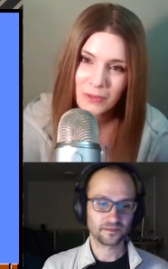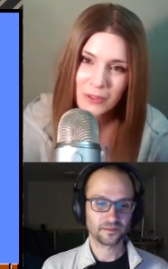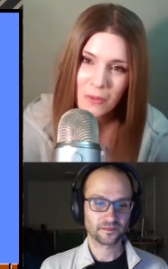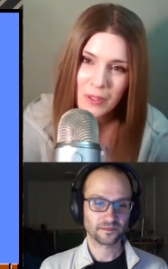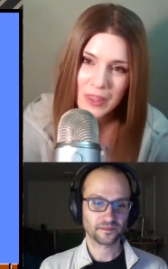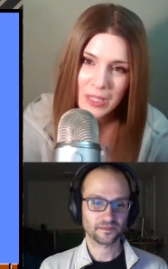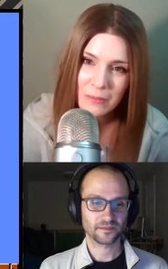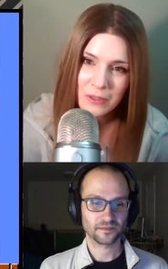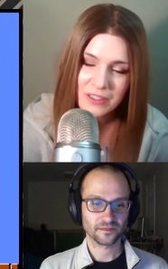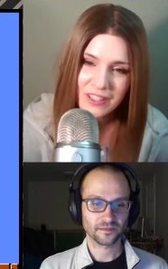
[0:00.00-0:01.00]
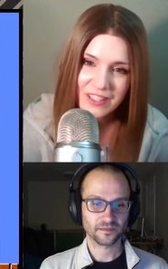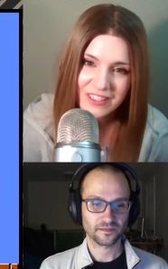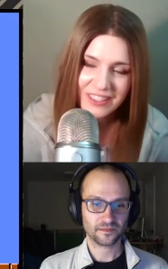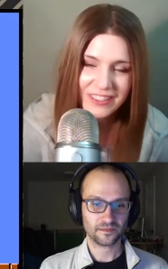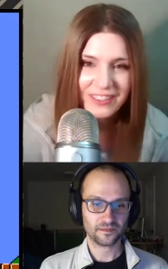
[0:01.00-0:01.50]
Speaker 1: know what they were
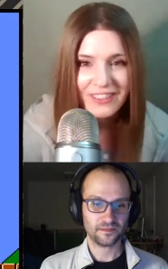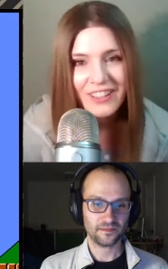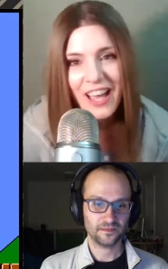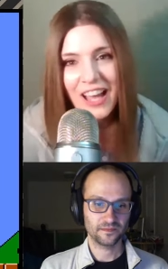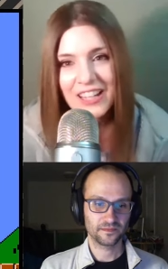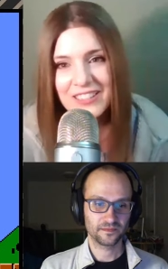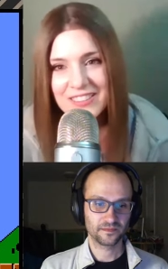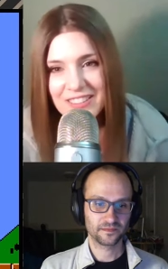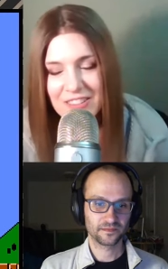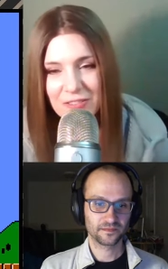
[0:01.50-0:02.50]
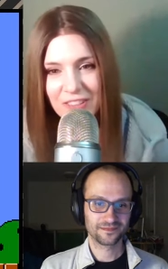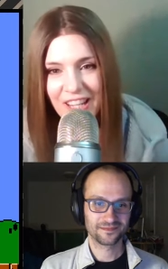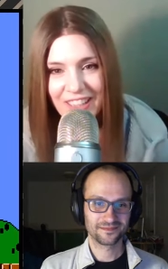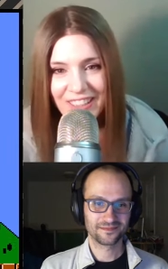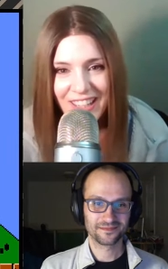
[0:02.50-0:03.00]
intending. I got to see this
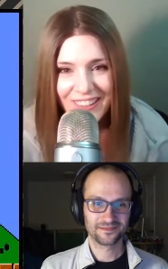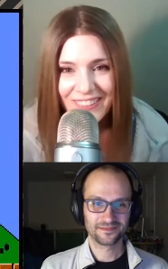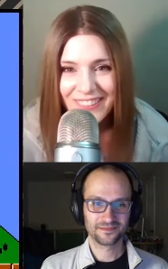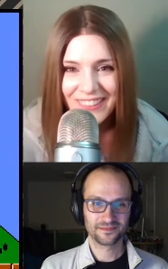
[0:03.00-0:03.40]
flag now.